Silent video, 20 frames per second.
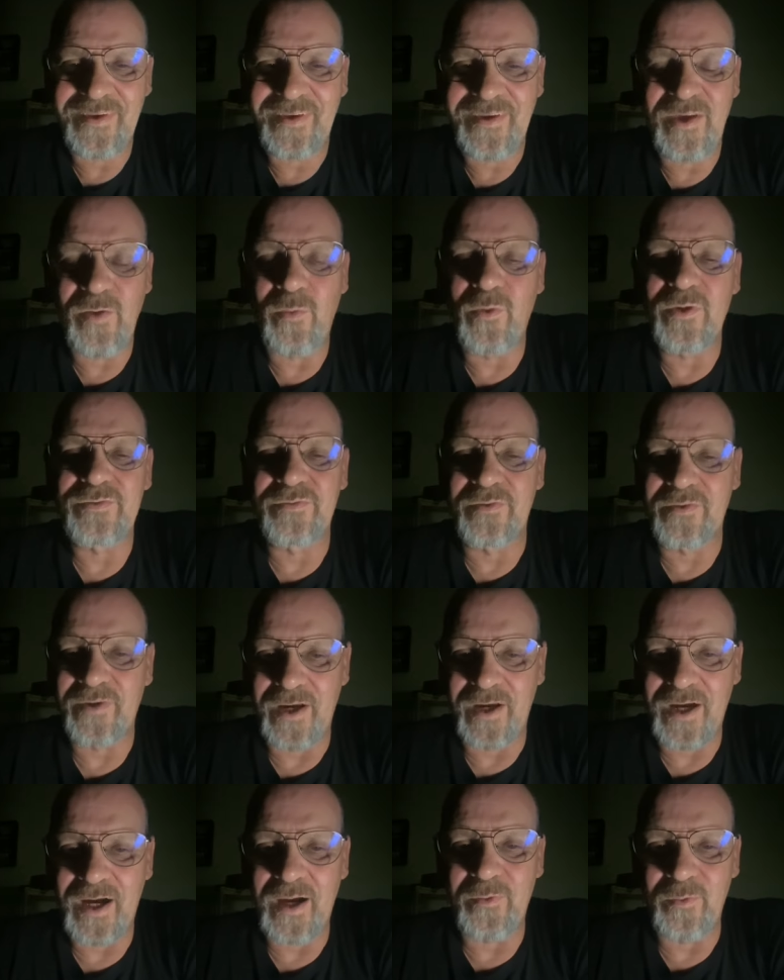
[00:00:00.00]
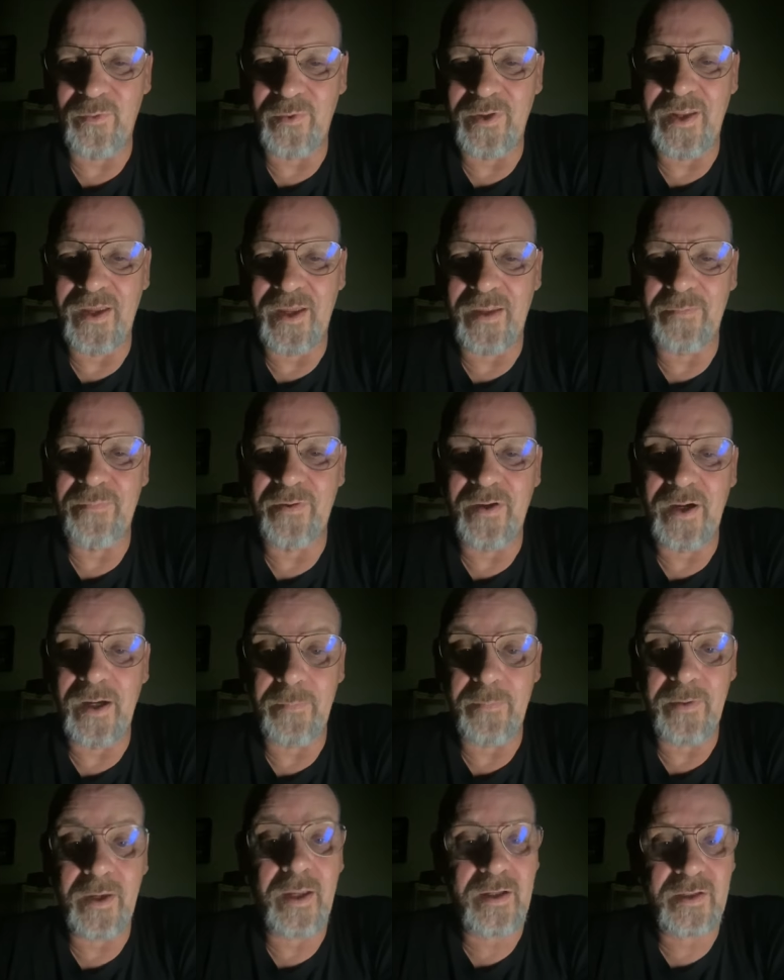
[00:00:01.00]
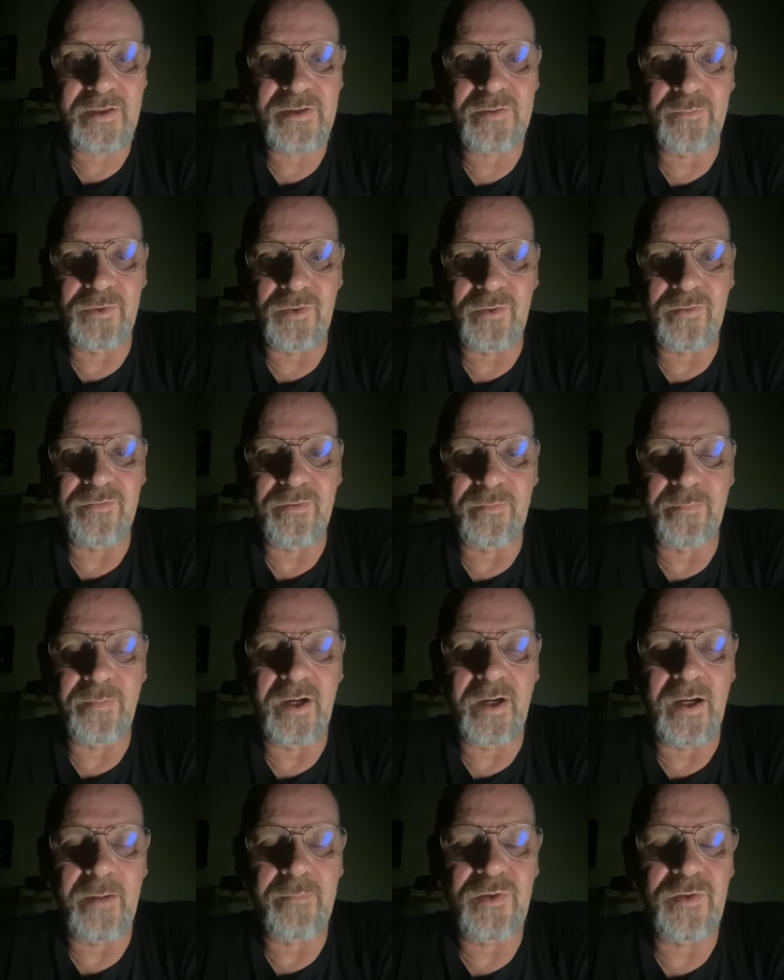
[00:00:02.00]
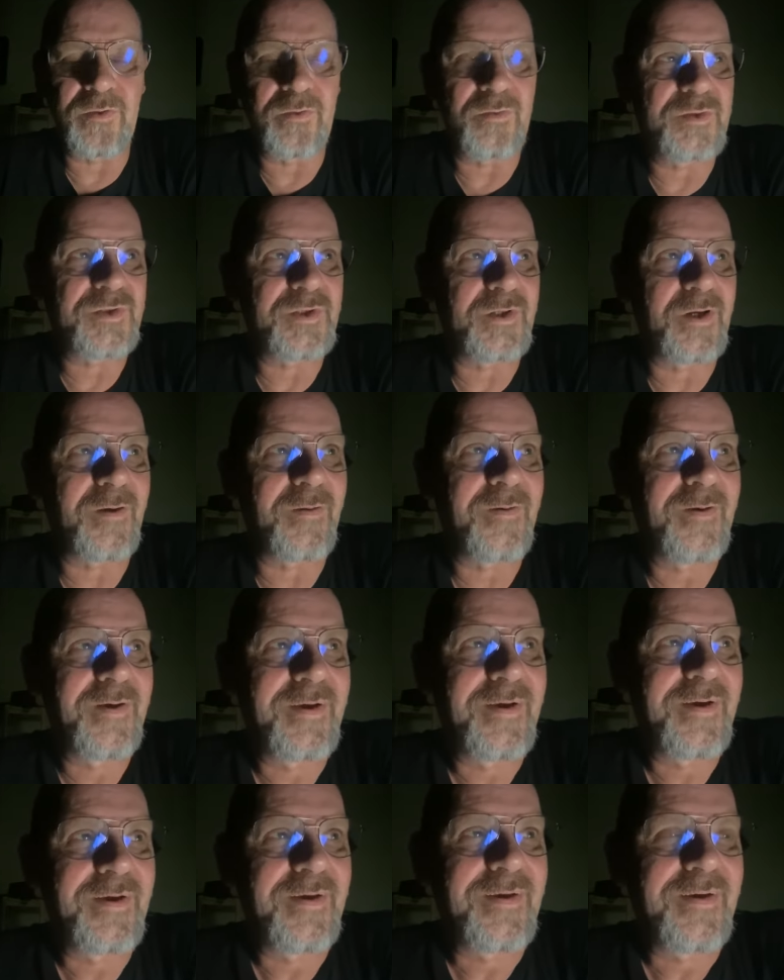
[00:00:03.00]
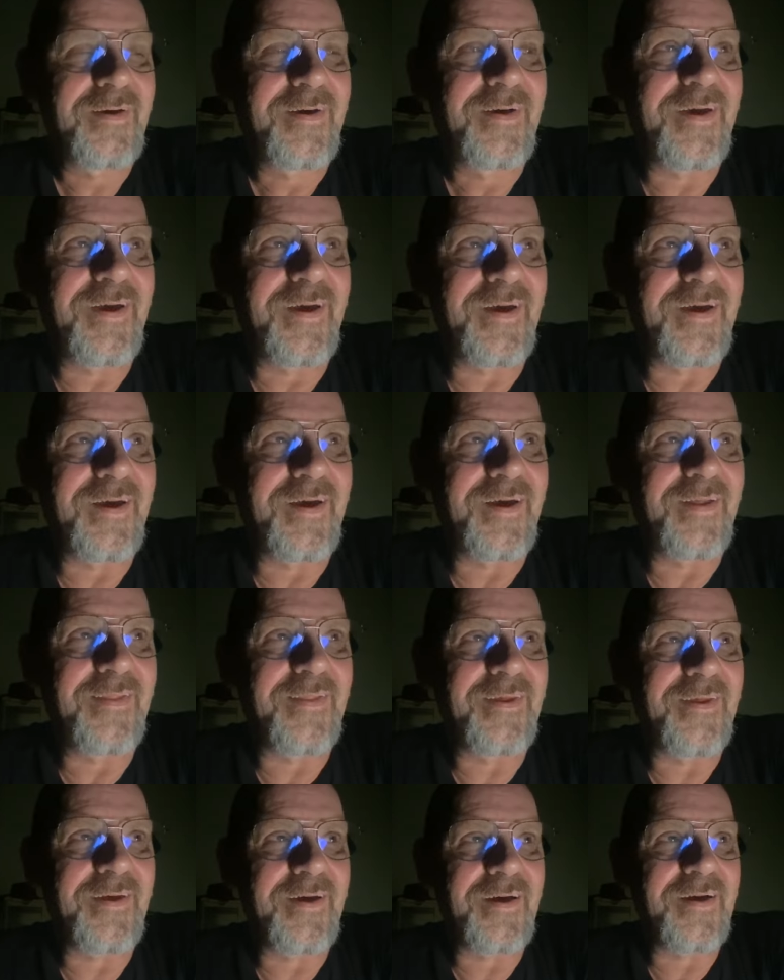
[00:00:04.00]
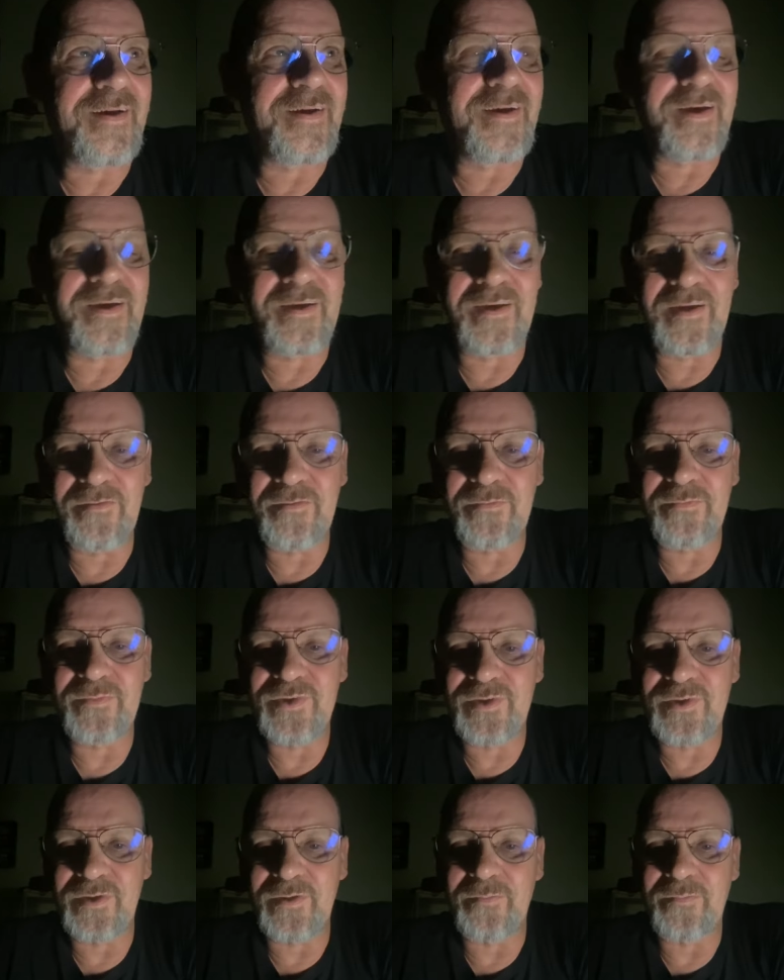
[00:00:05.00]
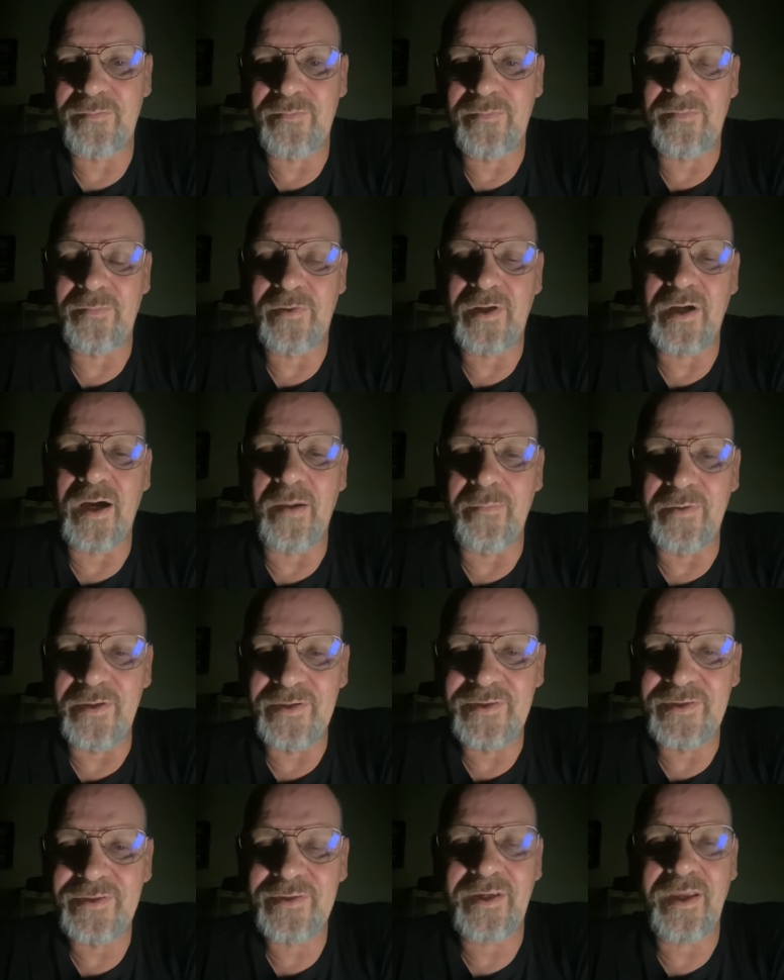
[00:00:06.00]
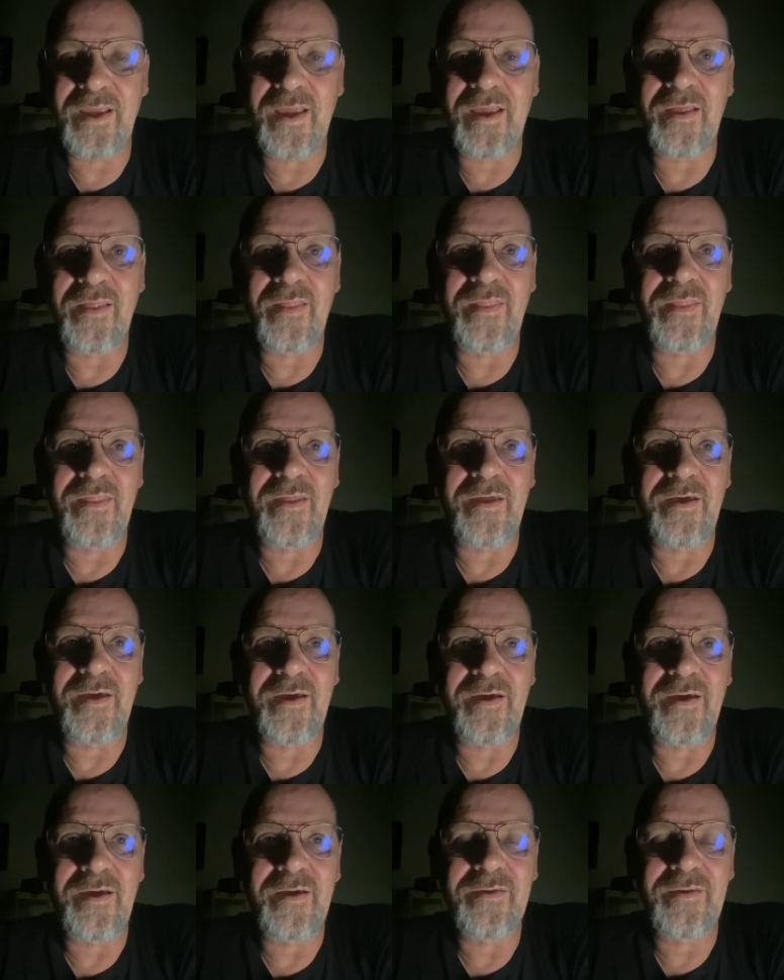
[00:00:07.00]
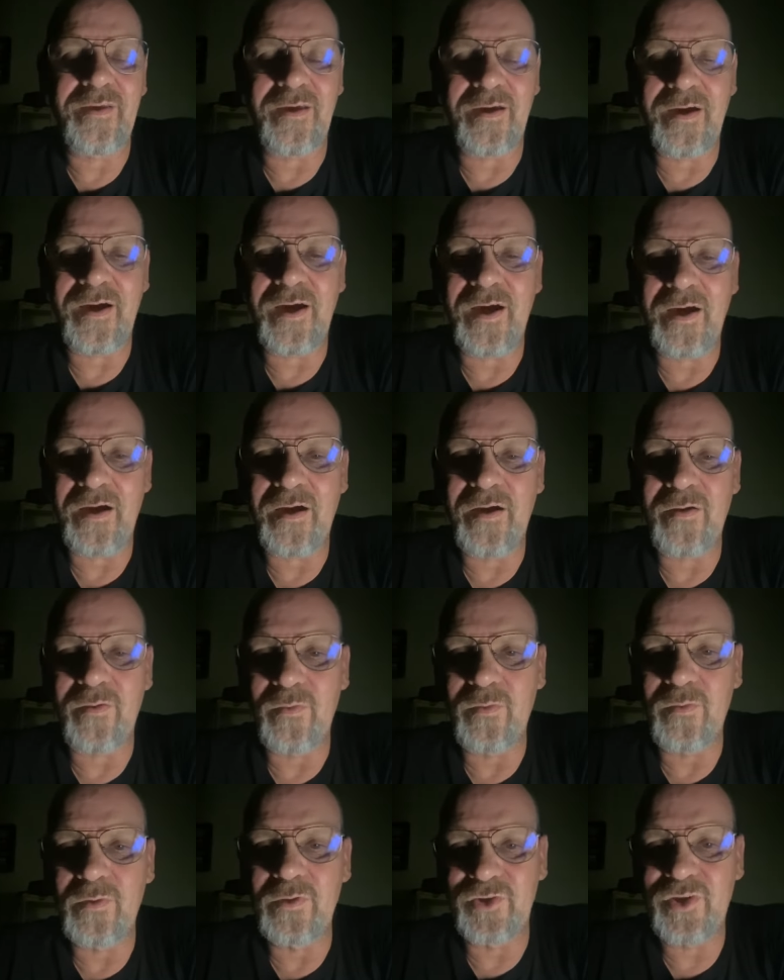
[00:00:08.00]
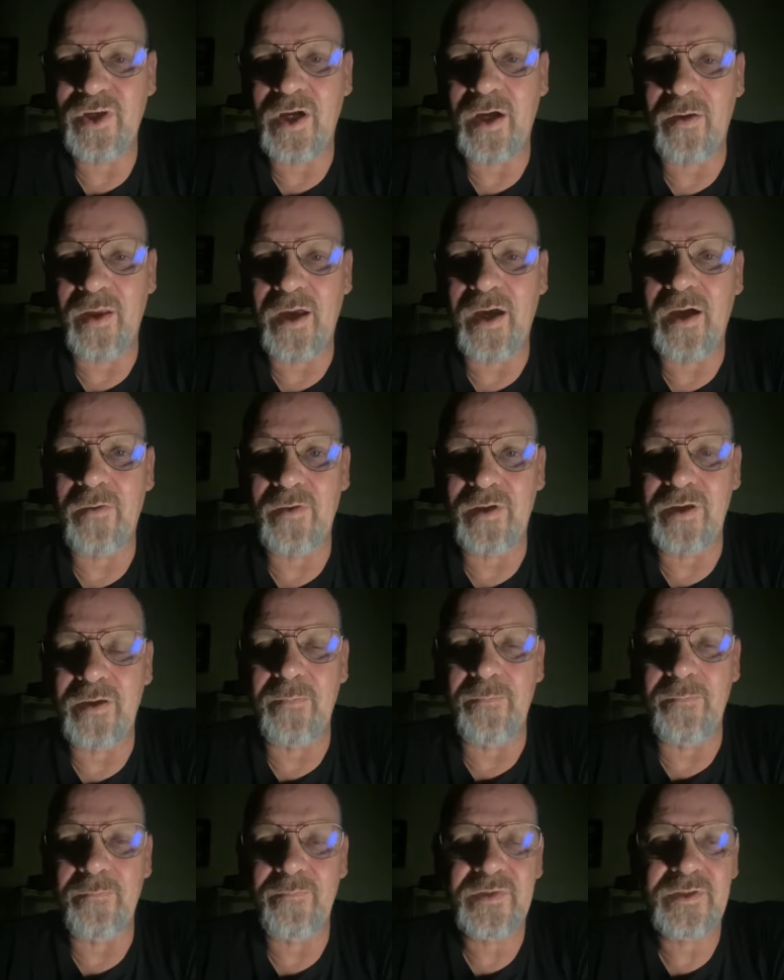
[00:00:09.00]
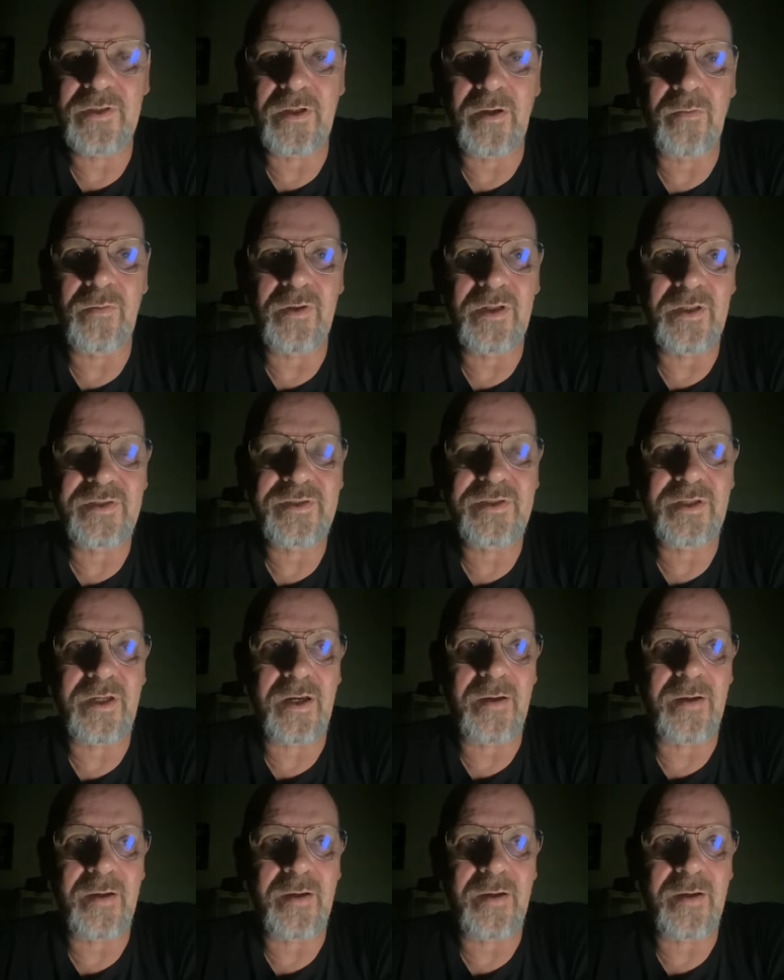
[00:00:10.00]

He was very happy with that pipe, and it's a beautiful pipe too. So, and I give him some comments, and I will shout out him. So it's